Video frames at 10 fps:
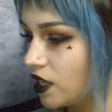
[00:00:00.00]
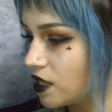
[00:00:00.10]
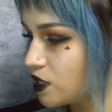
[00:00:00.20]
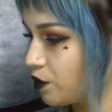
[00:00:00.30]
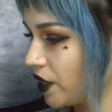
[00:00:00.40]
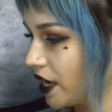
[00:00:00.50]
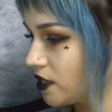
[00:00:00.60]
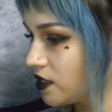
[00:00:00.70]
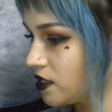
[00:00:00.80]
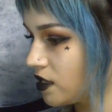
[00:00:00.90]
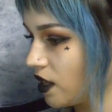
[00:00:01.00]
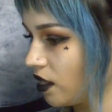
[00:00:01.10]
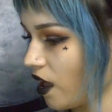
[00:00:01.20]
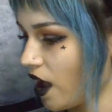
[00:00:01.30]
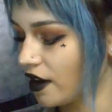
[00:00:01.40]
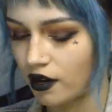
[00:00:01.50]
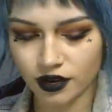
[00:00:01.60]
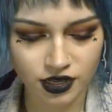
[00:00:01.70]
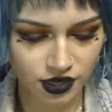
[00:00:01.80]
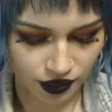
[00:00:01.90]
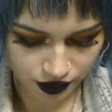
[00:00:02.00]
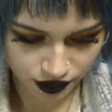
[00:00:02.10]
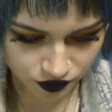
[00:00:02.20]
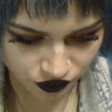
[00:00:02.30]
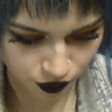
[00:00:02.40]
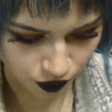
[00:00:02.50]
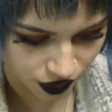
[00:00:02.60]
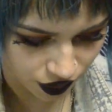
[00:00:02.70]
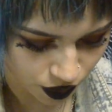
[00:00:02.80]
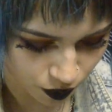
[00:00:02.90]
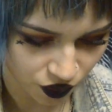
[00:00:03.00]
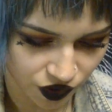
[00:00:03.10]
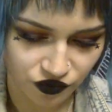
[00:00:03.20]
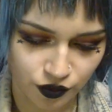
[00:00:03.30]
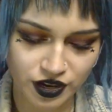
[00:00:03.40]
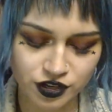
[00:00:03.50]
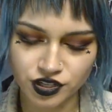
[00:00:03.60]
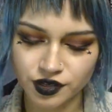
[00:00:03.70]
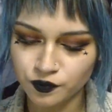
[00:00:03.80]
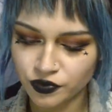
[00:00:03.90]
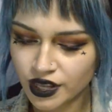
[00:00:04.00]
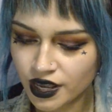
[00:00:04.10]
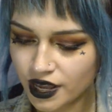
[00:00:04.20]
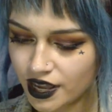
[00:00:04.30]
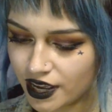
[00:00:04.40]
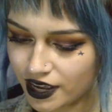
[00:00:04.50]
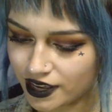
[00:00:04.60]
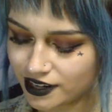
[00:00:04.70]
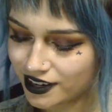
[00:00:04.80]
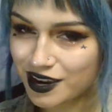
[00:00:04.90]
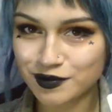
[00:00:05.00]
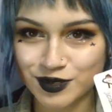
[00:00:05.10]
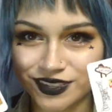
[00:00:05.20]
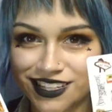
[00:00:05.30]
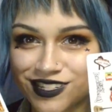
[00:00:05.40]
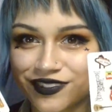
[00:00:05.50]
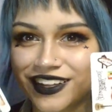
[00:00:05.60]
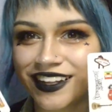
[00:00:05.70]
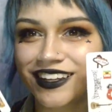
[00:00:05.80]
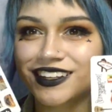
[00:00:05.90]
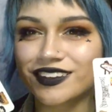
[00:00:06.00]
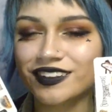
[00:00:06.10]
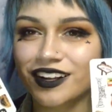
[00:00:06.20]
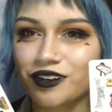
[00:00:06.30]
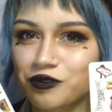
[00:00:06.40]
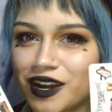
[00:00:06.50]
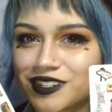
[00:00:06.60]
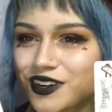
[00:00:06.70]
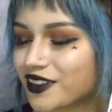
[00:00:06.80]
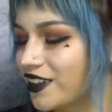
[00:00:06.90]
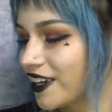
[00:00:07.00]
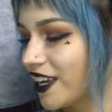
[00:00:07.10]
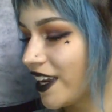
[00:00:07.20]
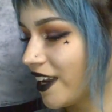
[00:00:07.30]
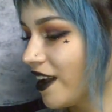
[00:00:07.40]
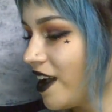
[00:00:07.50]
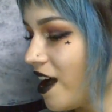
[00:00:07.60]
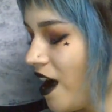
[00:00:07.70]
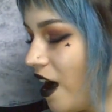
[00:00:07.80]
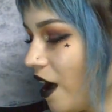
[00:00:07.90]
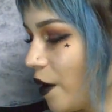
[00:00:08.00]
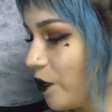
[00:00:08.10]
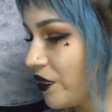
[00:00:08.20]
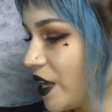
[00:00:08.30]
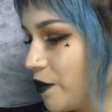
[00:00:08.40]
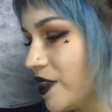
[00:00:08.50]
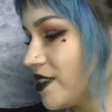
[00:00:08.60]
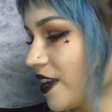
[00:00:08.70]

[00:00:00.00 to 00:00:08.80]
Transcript: it explains a lot on here if you want to know more information. And it comes with these really cute little retro looking um, hippie